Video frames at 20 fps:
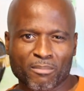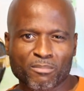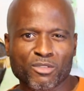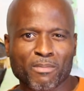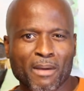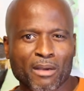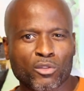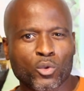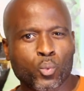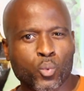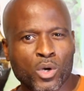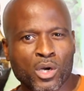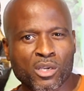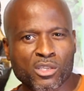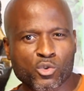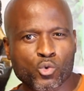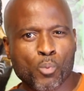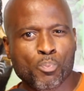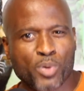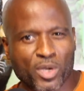I'm talking about the
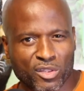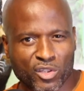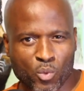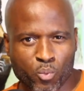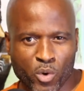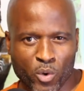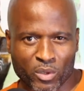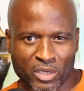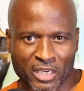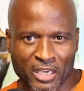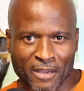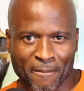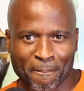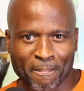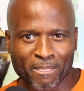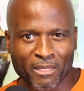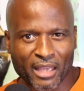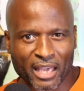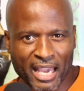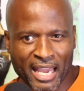ones who put the work in
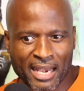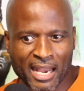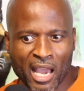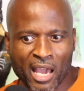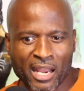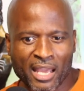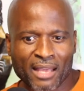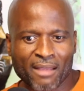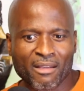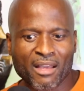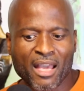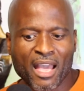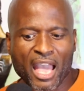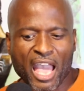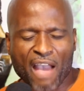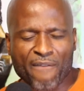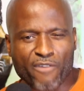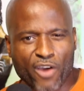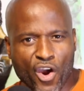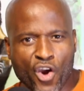and now they
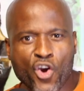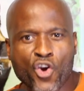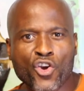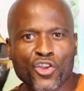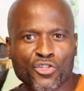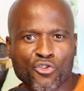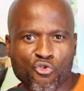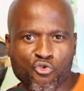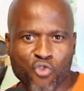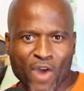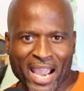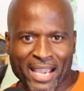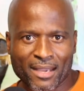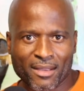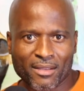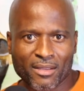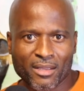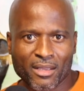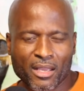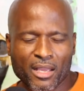have earned the right
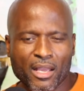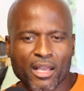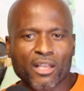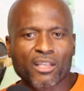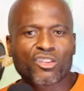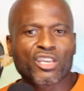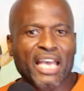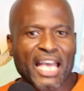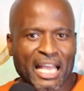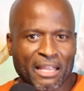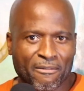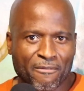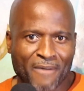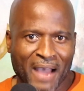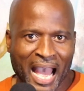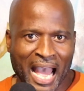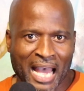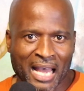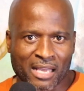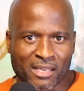to
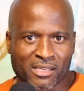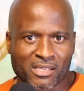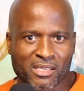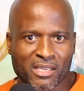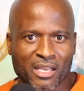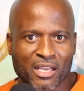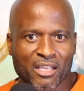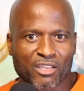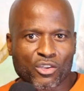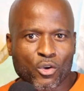advise,